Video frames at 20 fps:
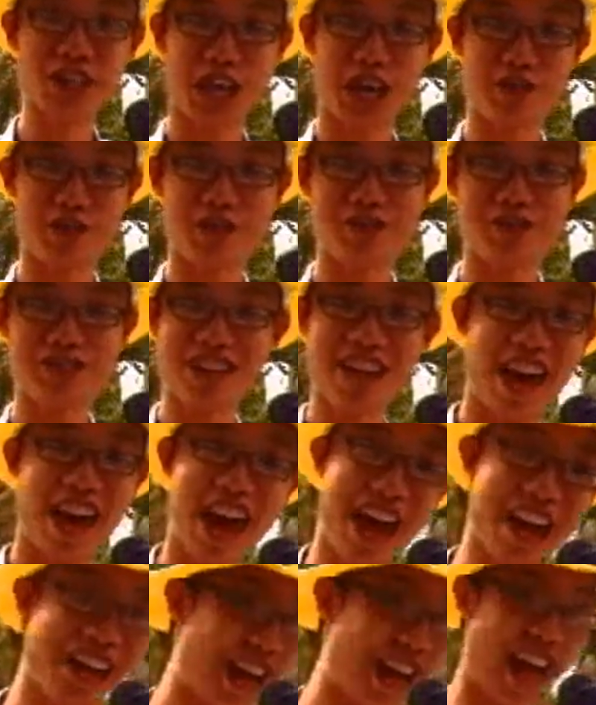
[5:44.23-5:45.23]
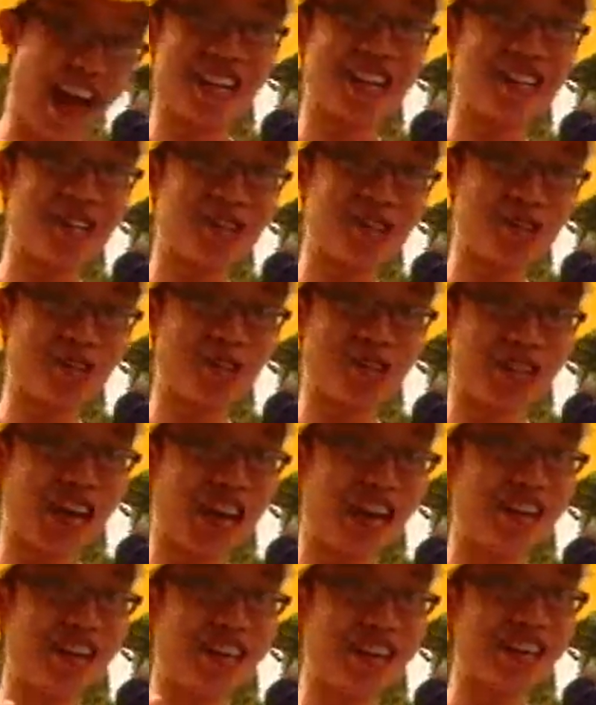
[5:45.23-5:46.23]
current and
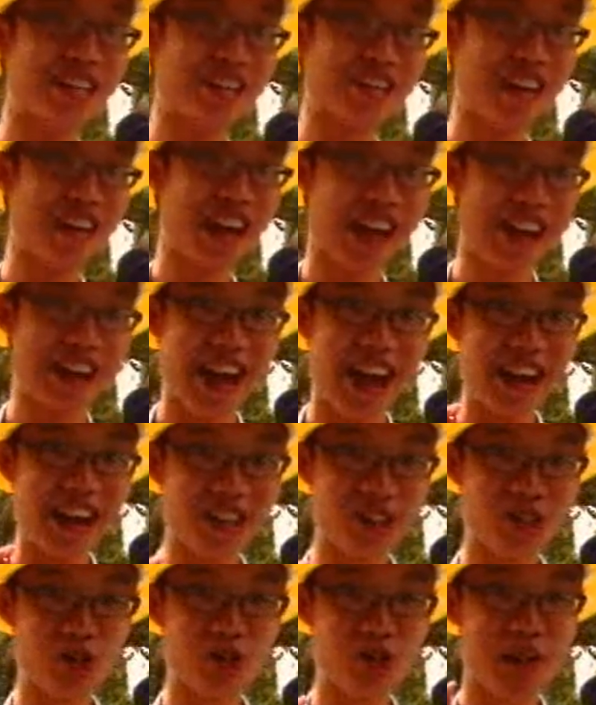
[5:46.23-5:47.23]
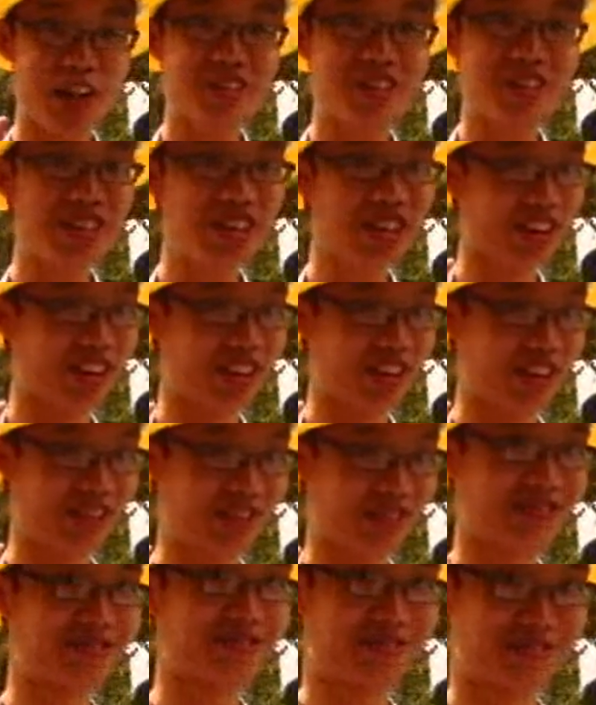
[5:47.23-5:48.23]
added to my theory.
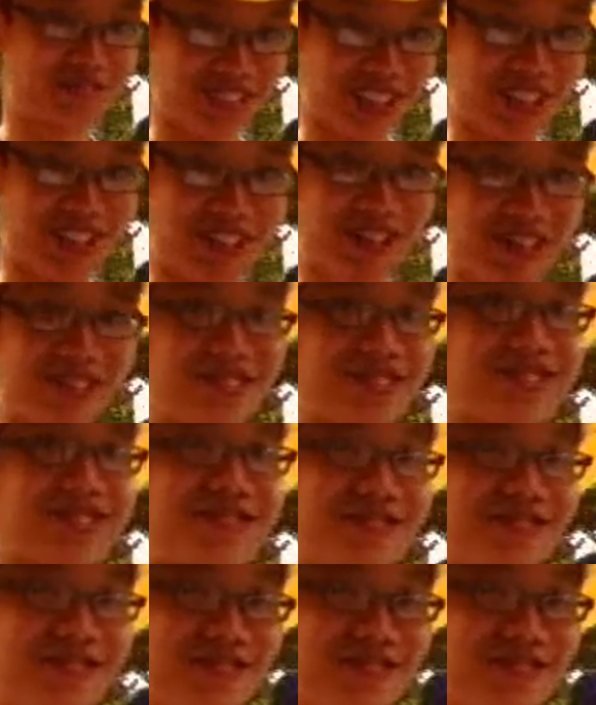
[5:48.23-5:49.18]
Oh